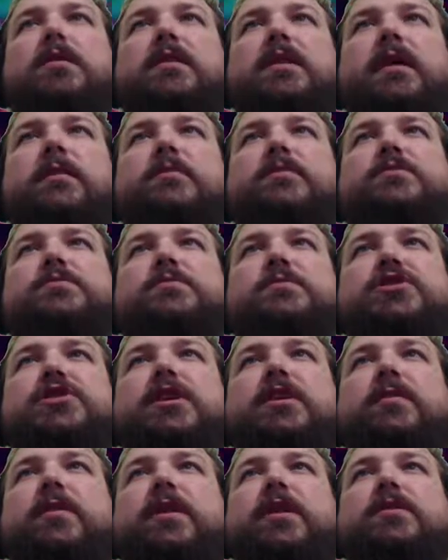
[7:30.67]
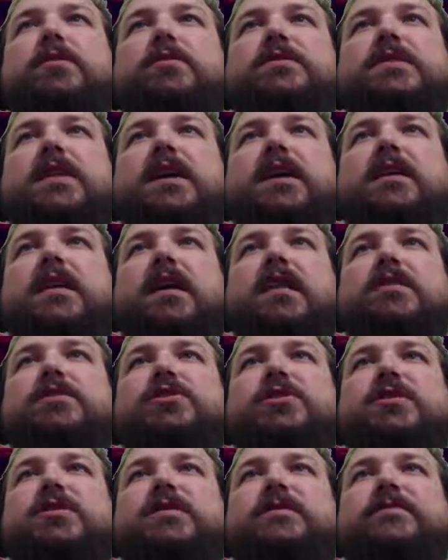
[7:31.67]
Damaged machinery, new
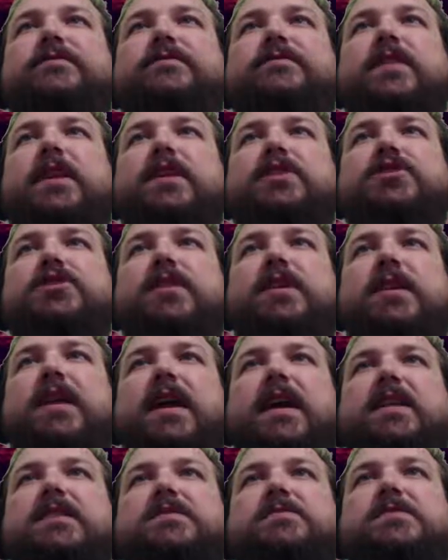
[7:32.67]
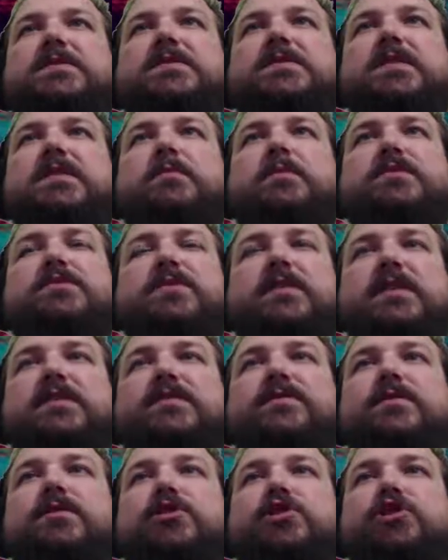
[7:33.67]
technology, deflection enhancement Sigma, so
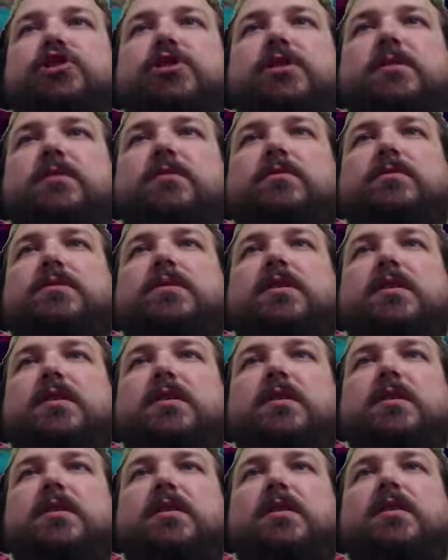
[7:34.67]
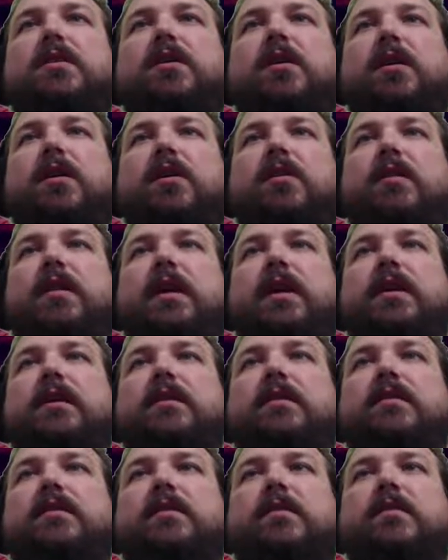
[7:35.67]
that's for the shield. Alright,
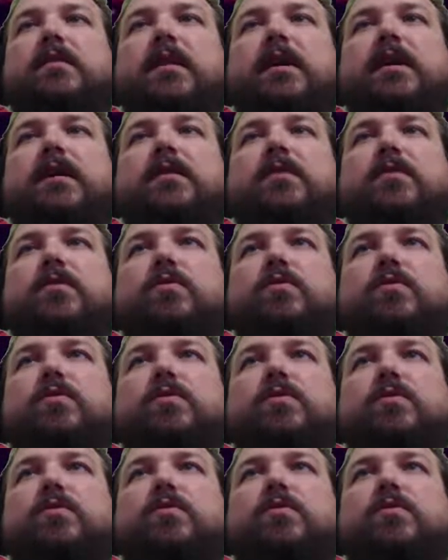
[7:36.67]
cool.